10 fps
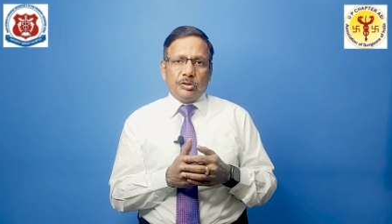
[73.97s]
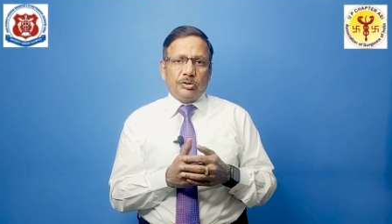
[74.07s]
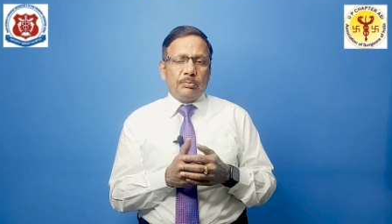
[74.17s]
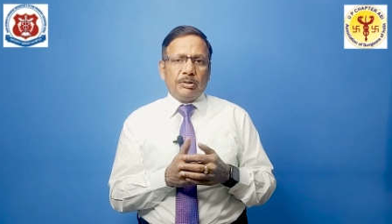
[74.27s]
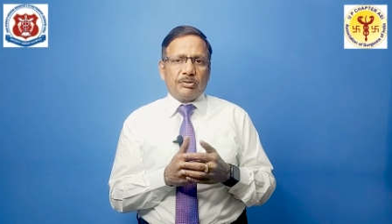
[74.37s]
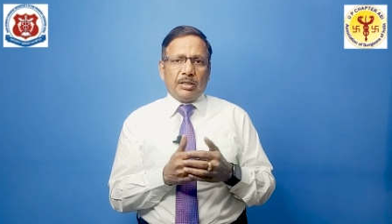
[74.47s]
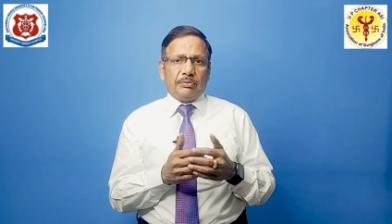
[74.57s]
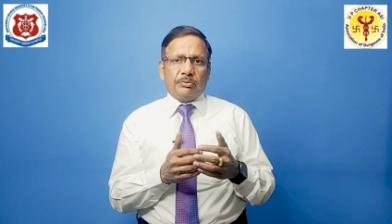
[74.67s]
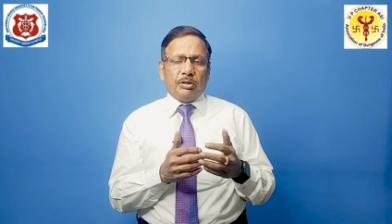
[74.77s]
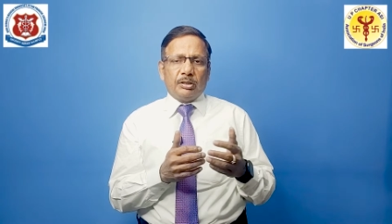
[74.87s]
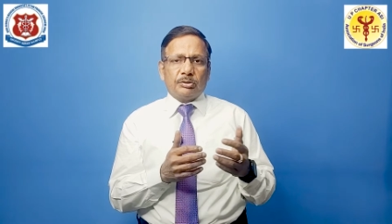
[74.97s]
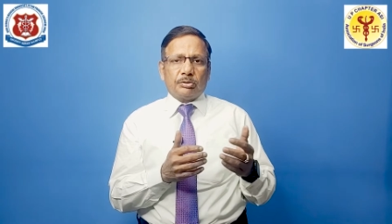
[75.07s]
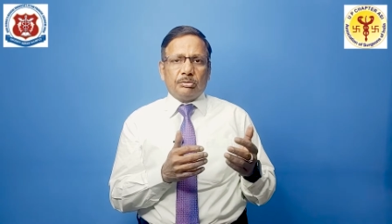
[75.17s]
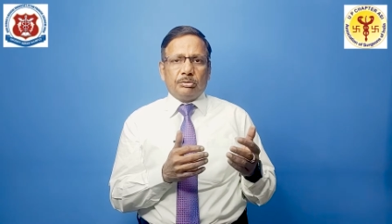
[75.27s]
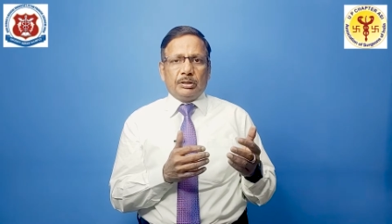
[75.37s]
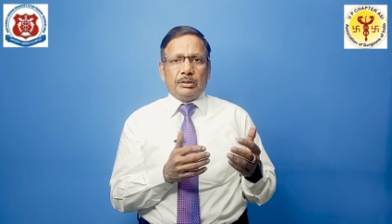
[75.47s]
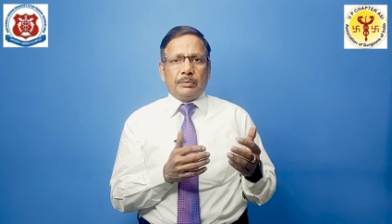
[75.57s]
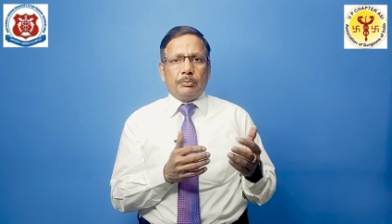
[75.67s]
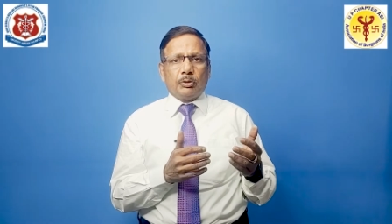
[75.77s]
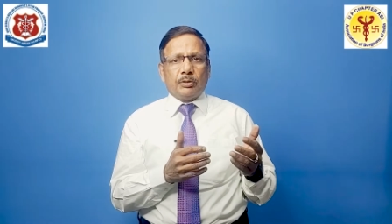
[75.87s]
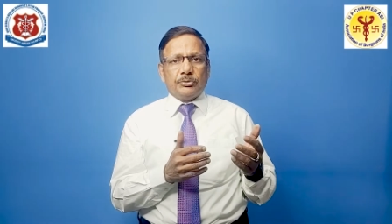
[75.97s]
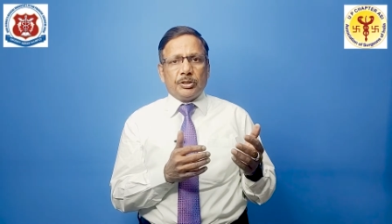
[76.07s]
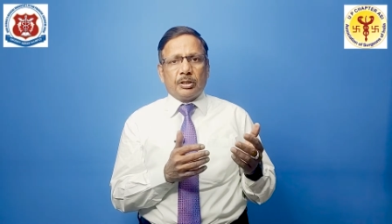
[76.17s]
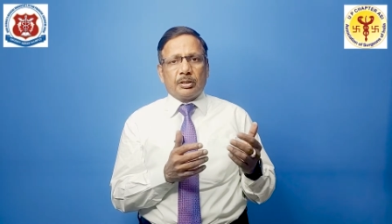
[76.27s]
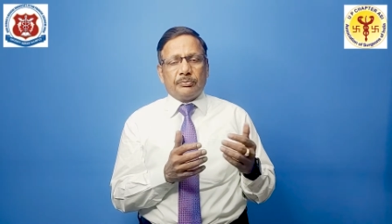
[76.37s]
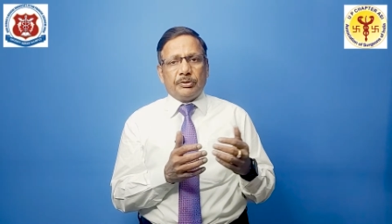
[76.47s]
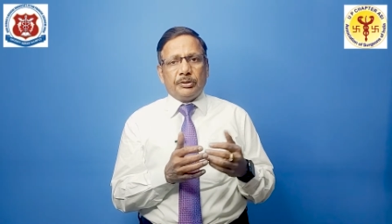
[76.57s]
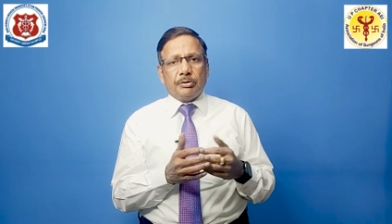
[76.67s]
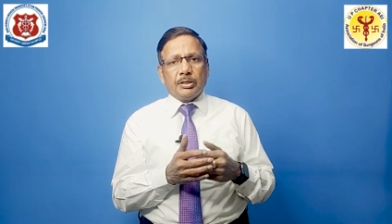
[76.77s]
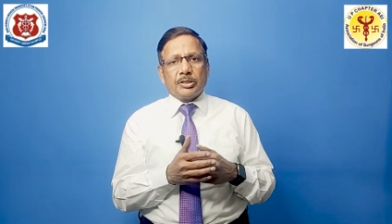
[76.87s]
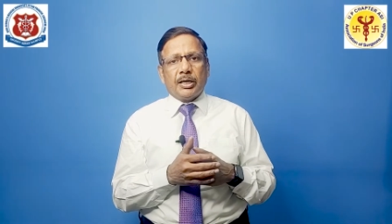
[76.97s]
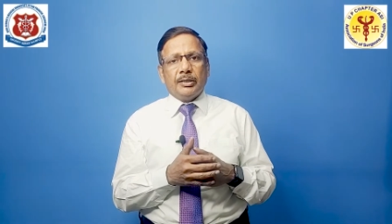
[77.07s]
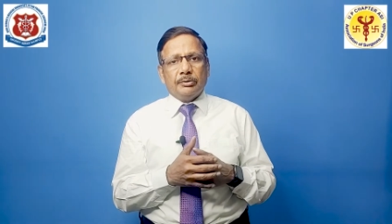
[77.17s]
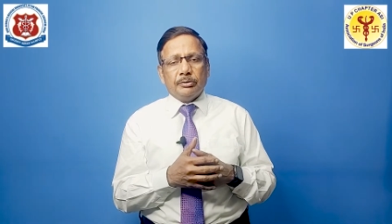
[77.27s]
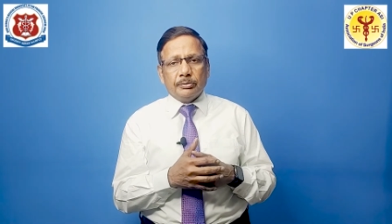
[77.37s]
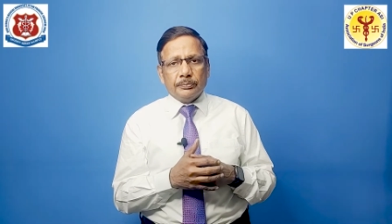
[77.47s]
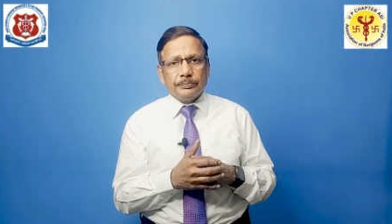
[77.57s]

You must have gone through in the book of geography during childhood.